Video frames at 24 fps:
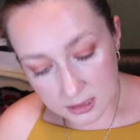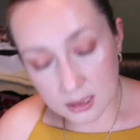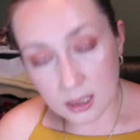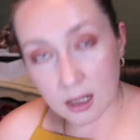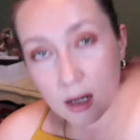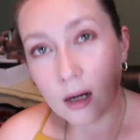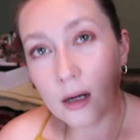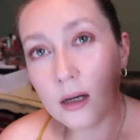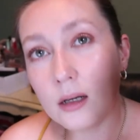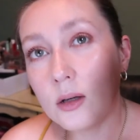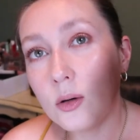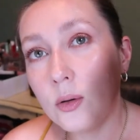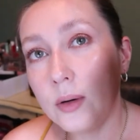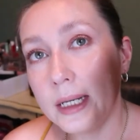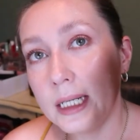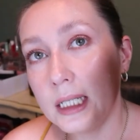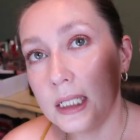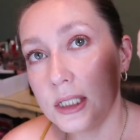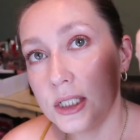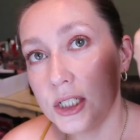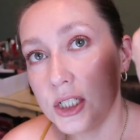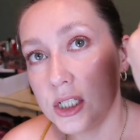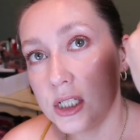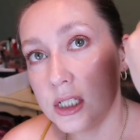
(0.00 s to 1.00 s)
they are
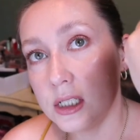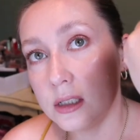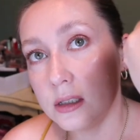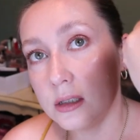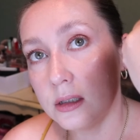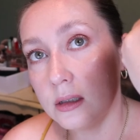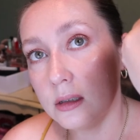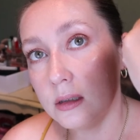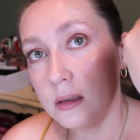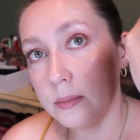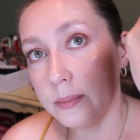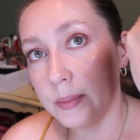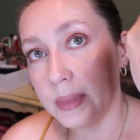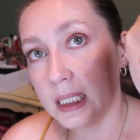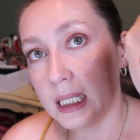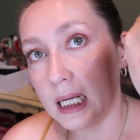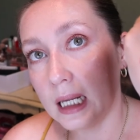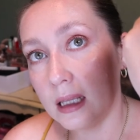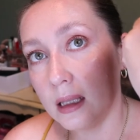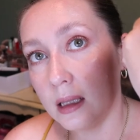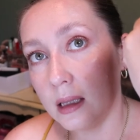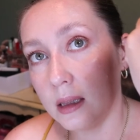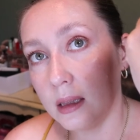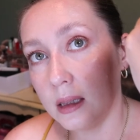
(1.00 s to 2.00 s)
quite sheer, but
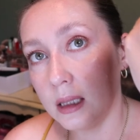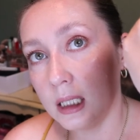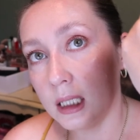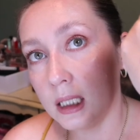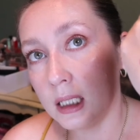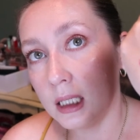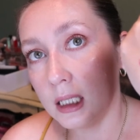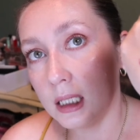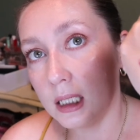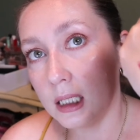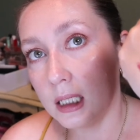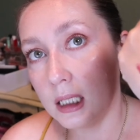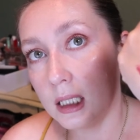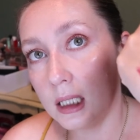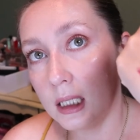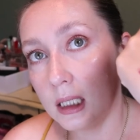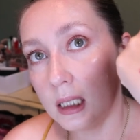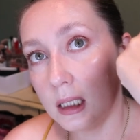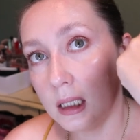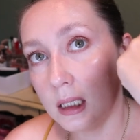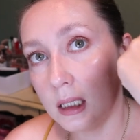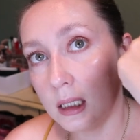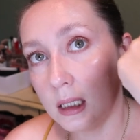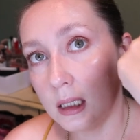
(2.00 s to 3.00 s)
I think
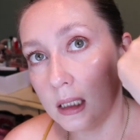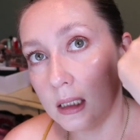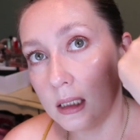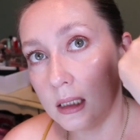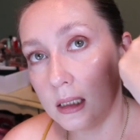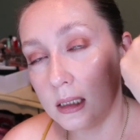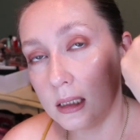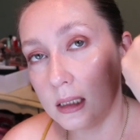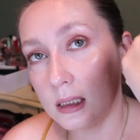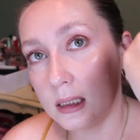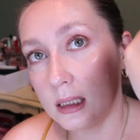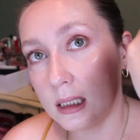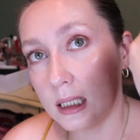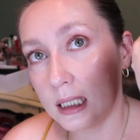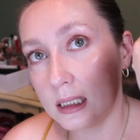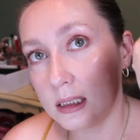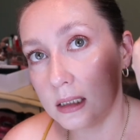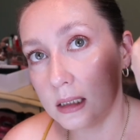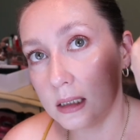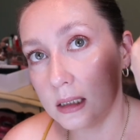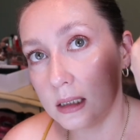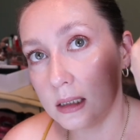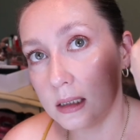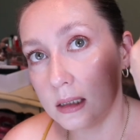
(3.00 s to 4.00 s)

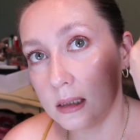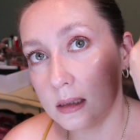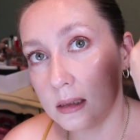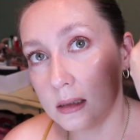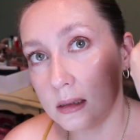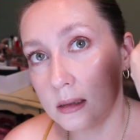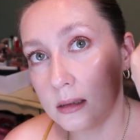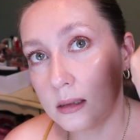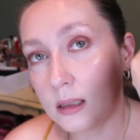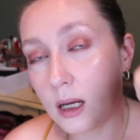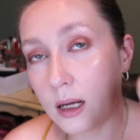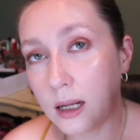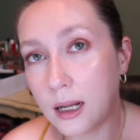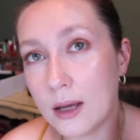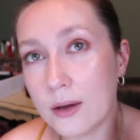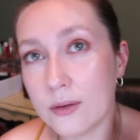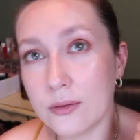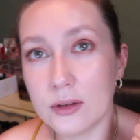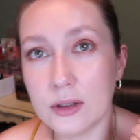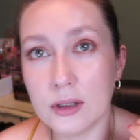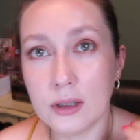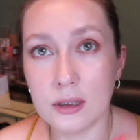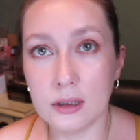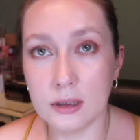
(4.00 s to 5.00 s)
that's not how
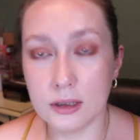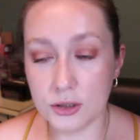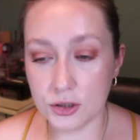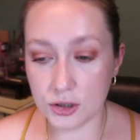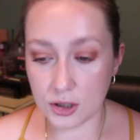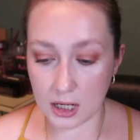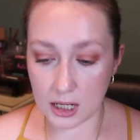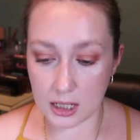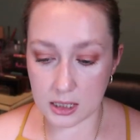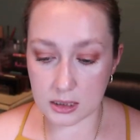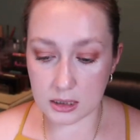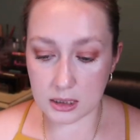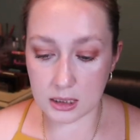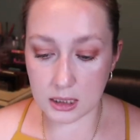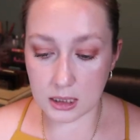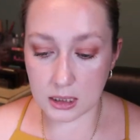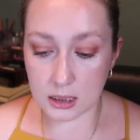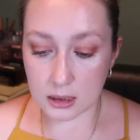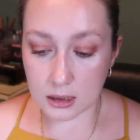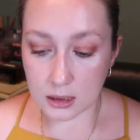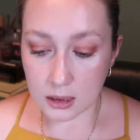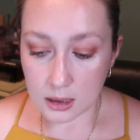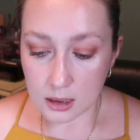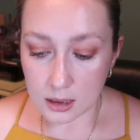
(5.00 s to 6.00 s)
they're gonna
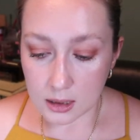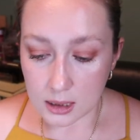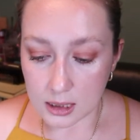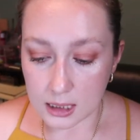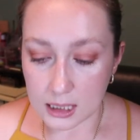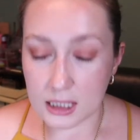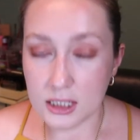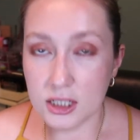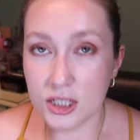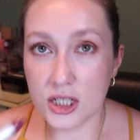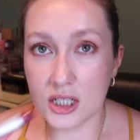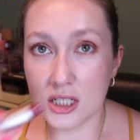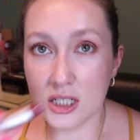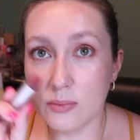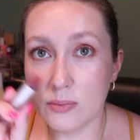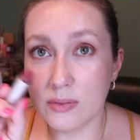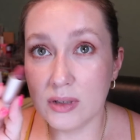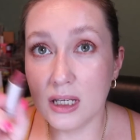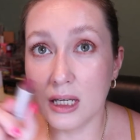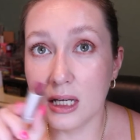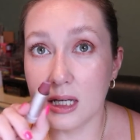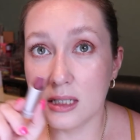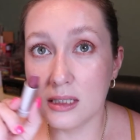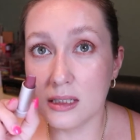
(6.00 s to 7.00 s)
translate. It's
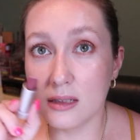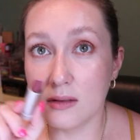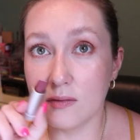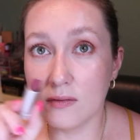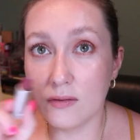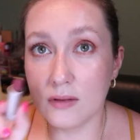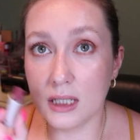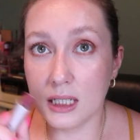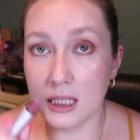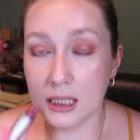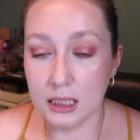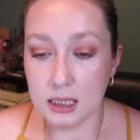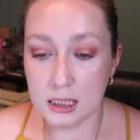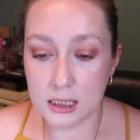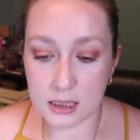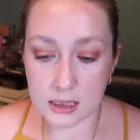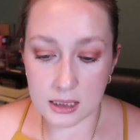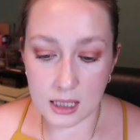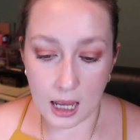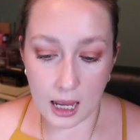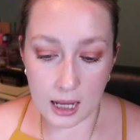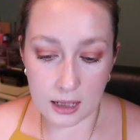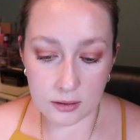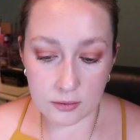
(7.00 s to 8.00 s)
because of like the
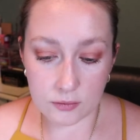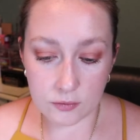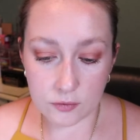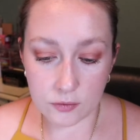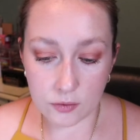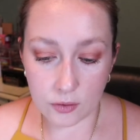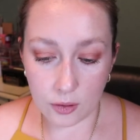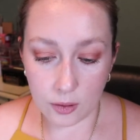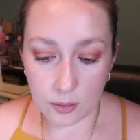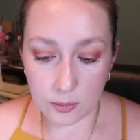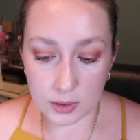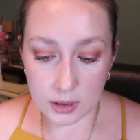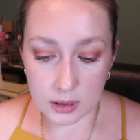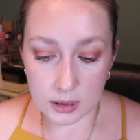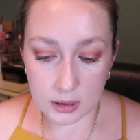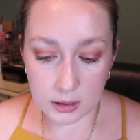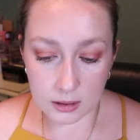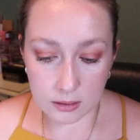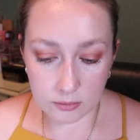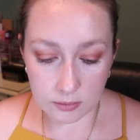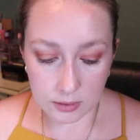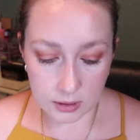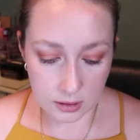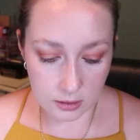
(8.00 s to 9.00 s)
satin
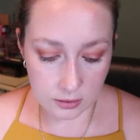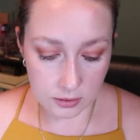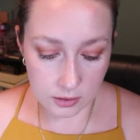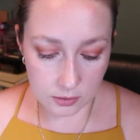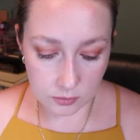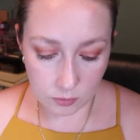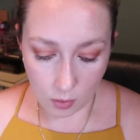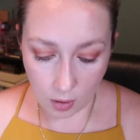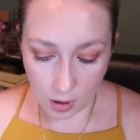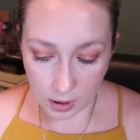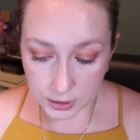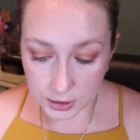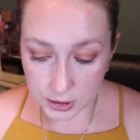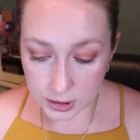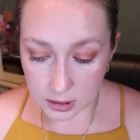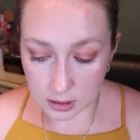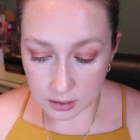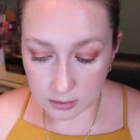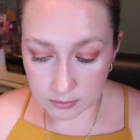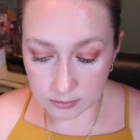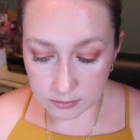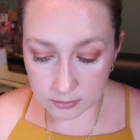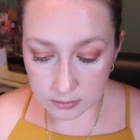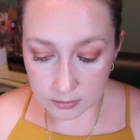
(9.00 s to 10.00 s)
formula when you swatch
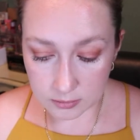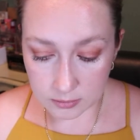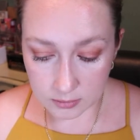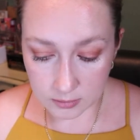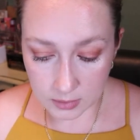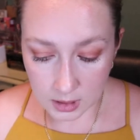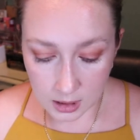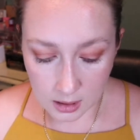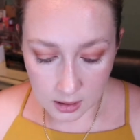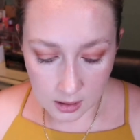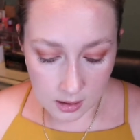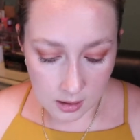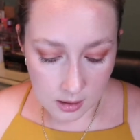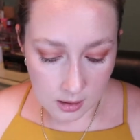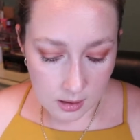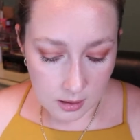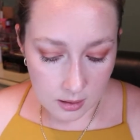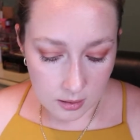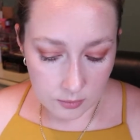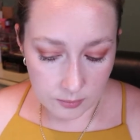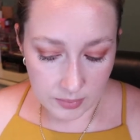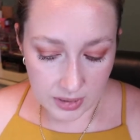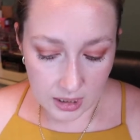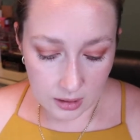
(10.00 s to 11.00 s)
them
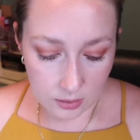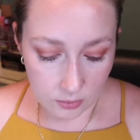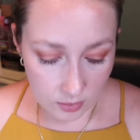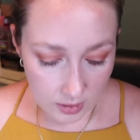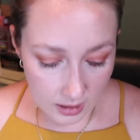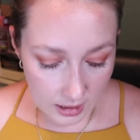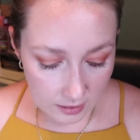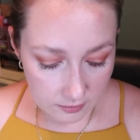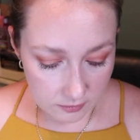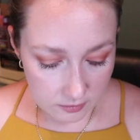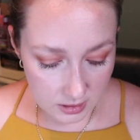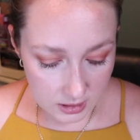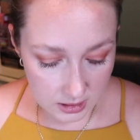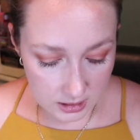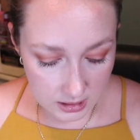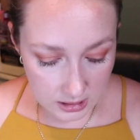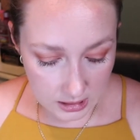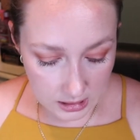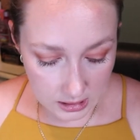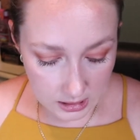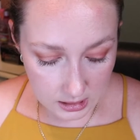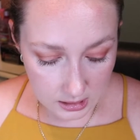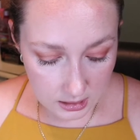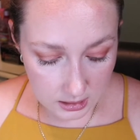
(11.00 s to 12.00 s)
but we'll have to
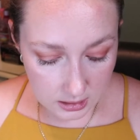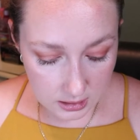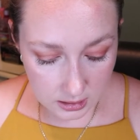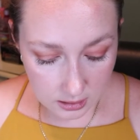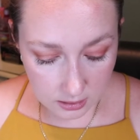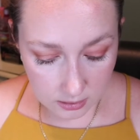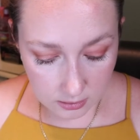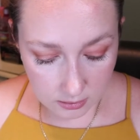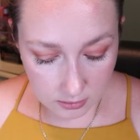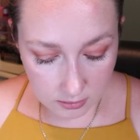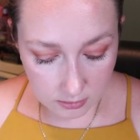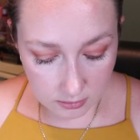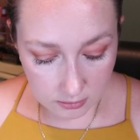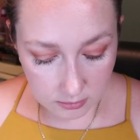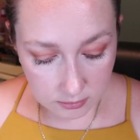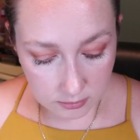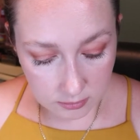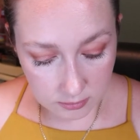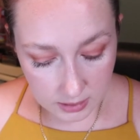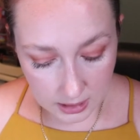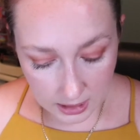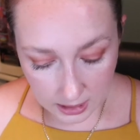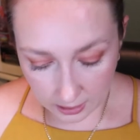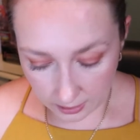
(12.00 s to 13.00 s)
see. So
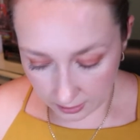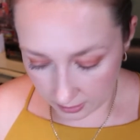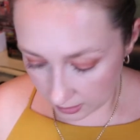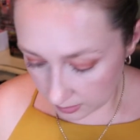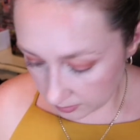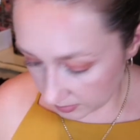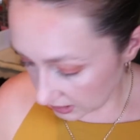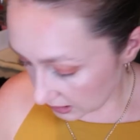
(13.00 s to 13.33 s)
yeah, I'm